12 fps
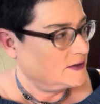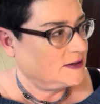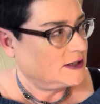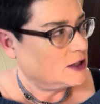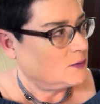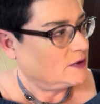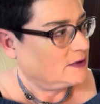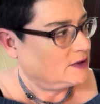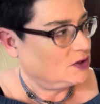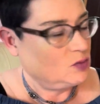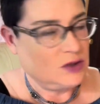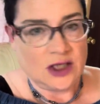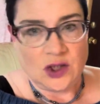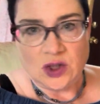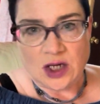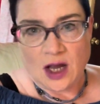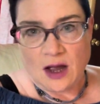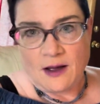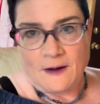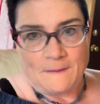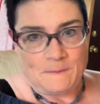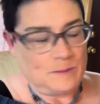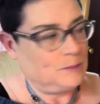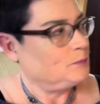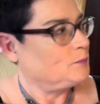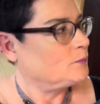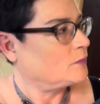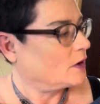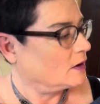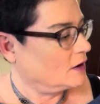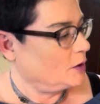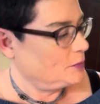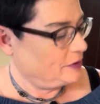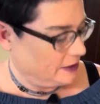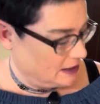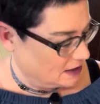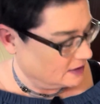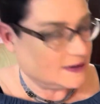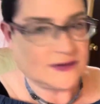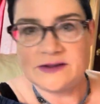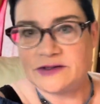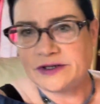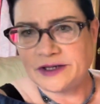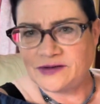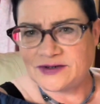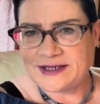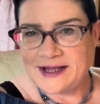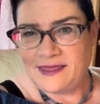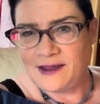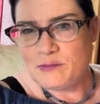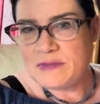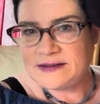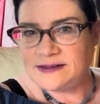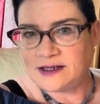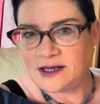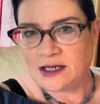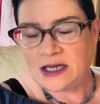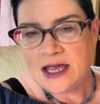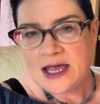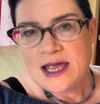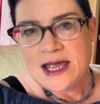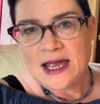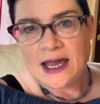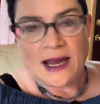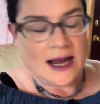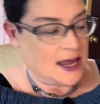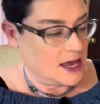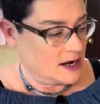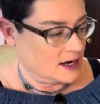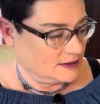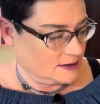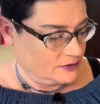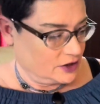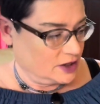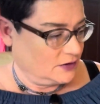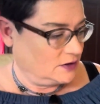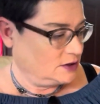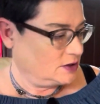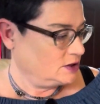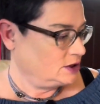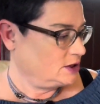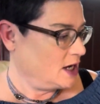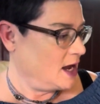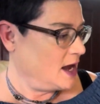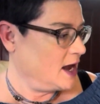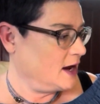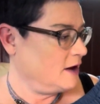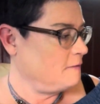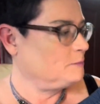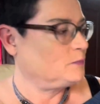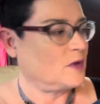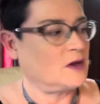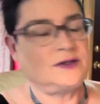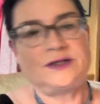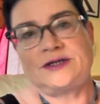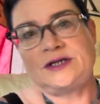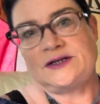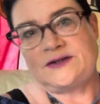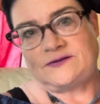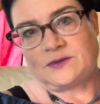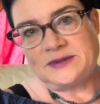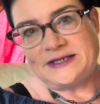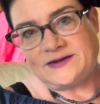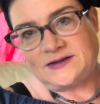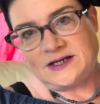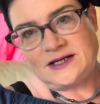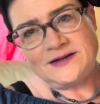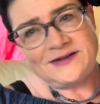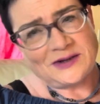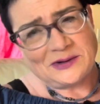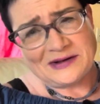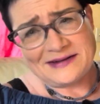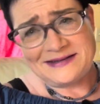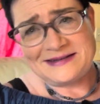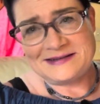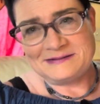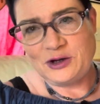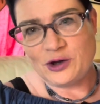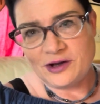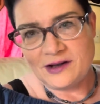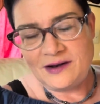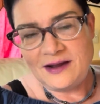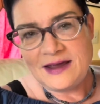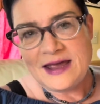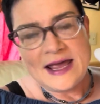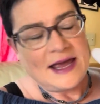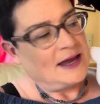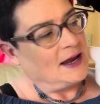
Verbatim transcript: She seems to be um, complete, doesn't look like there's anything missing. And I did look at the tush tag. She's from Disney, so that's good